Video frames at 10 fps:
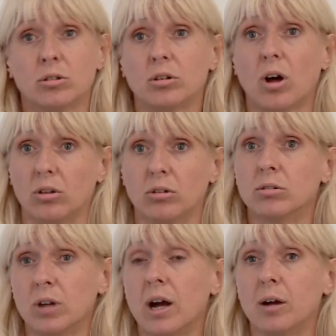
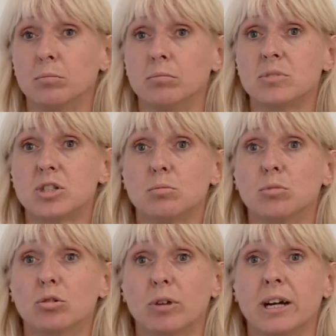on some
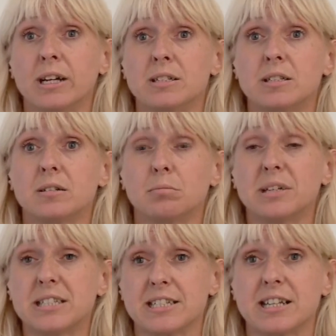great
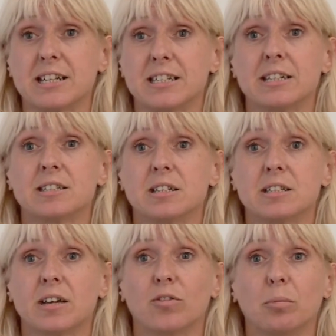business ideas that
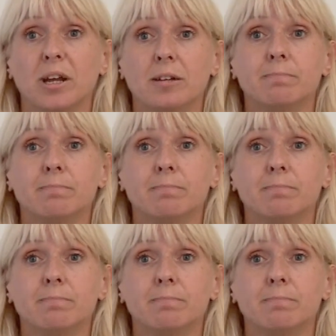he's given me.